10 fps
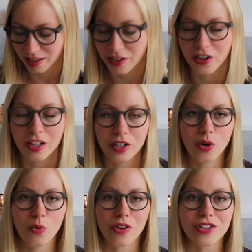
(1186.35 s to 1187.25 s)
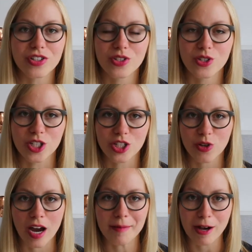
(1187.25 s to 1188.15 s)
there are no words to
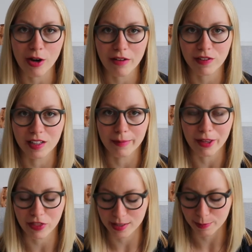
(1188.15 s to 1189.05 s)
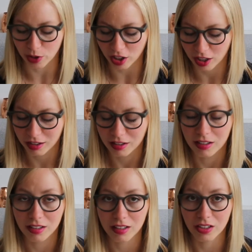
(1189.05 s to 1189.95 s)
describe how I feel about this book.
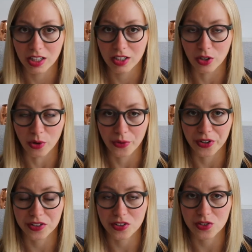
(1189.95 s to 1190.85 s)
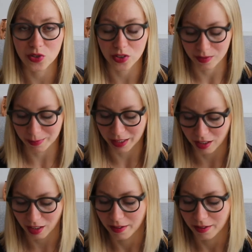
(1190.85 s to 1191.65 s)
No words, trust me.